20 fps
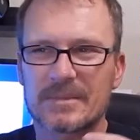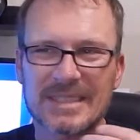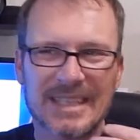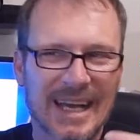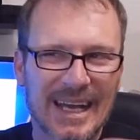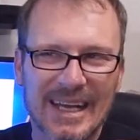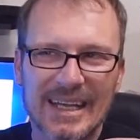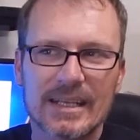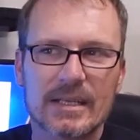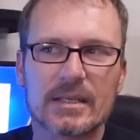
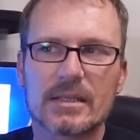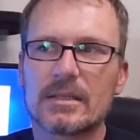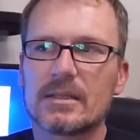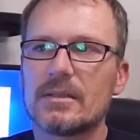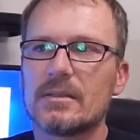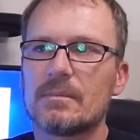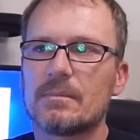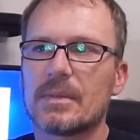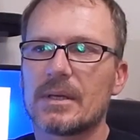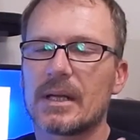kinda,
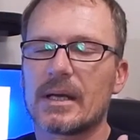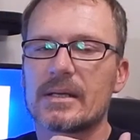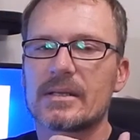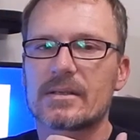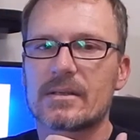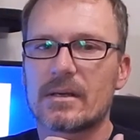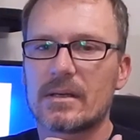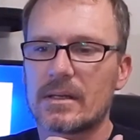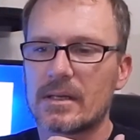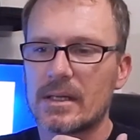but I
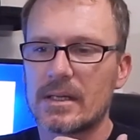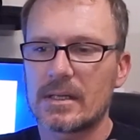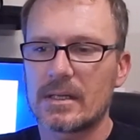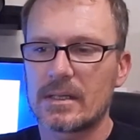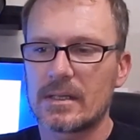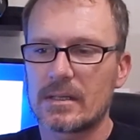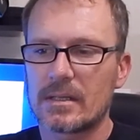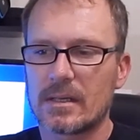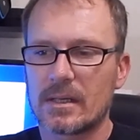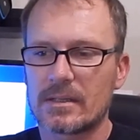started
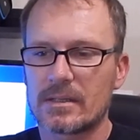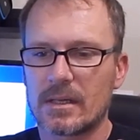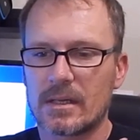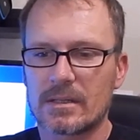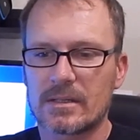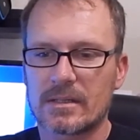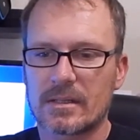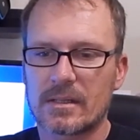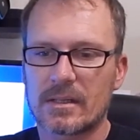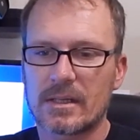
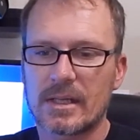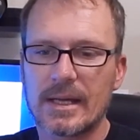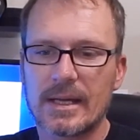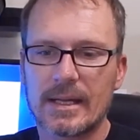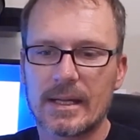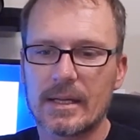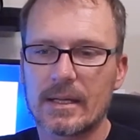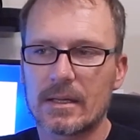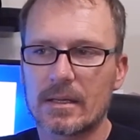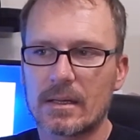
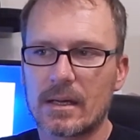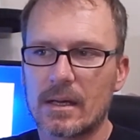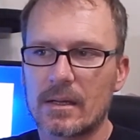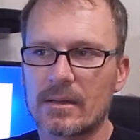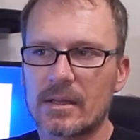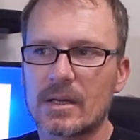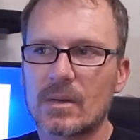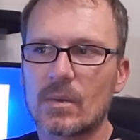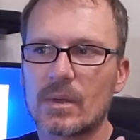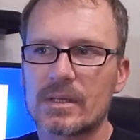hitting, I
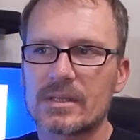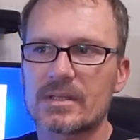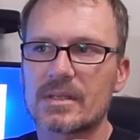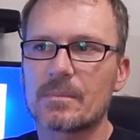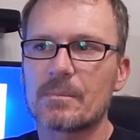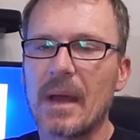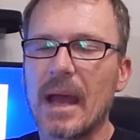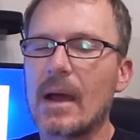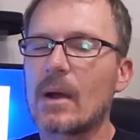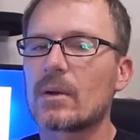think, what is the
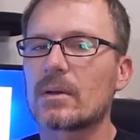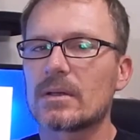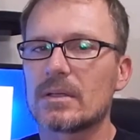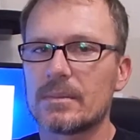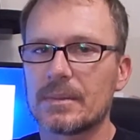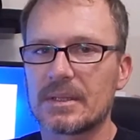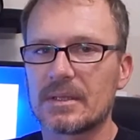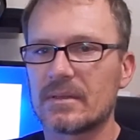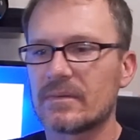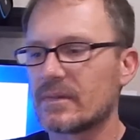power
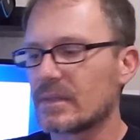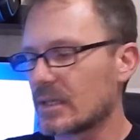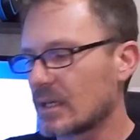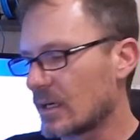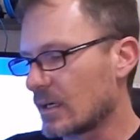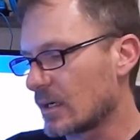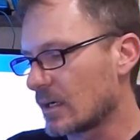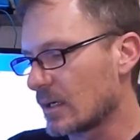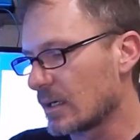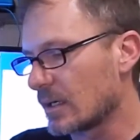limit of the
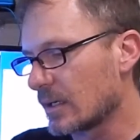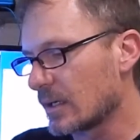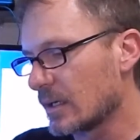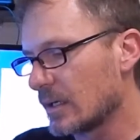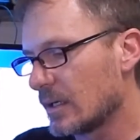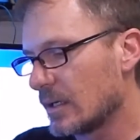card.